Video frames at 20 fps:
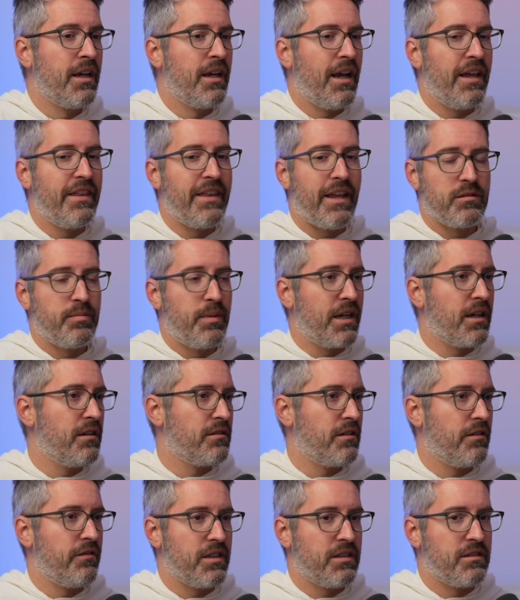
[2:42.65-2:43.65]
And that's because
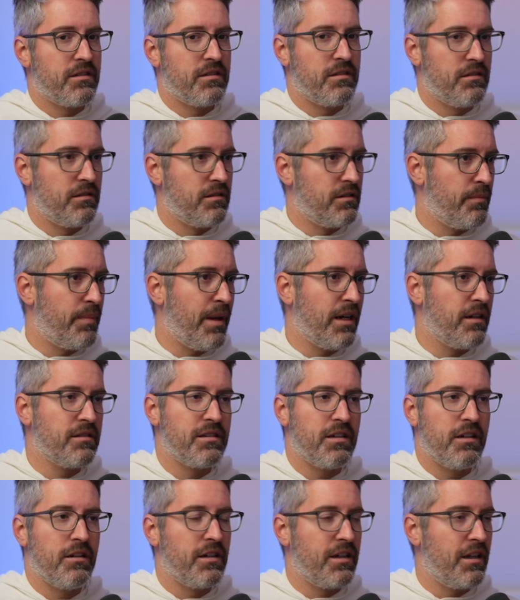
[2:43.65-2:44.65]
of its
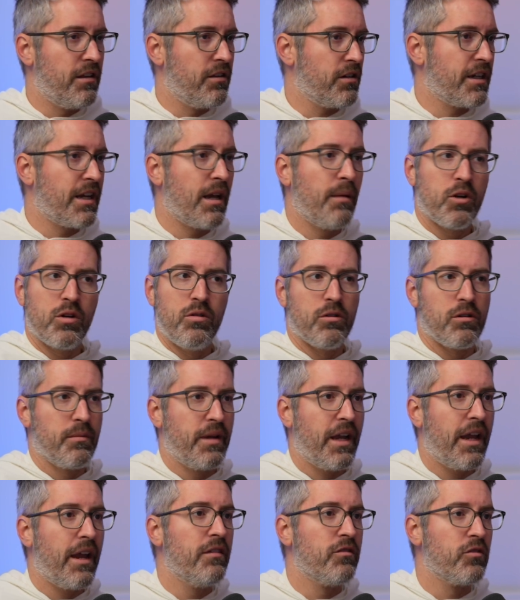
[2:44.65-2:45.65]
dependency on either chemical or
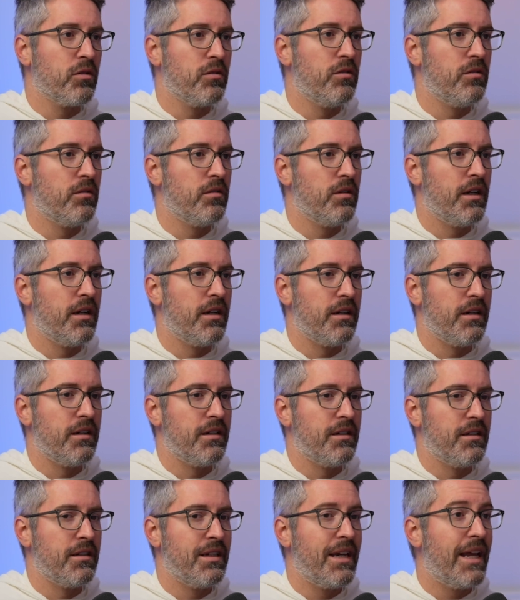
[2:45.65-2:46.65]
behavioral
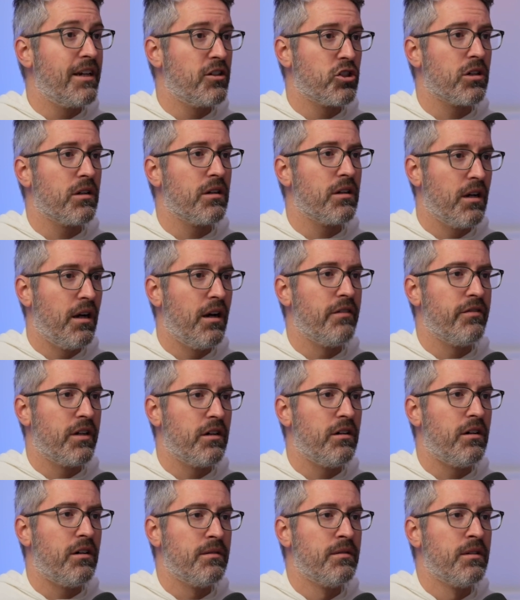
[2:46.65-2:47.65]
nature of it
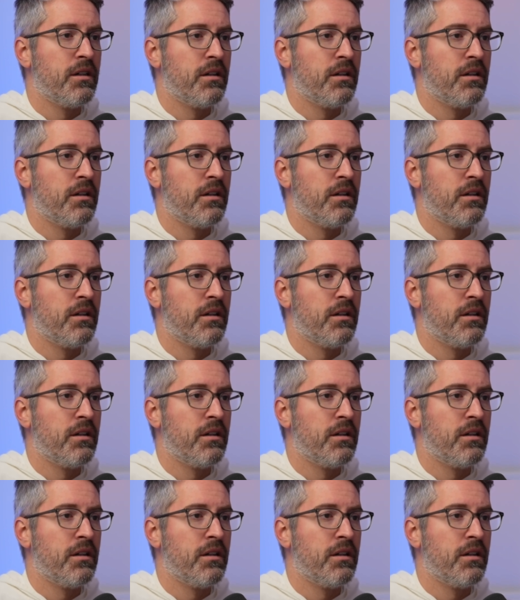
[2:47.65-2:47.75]
all.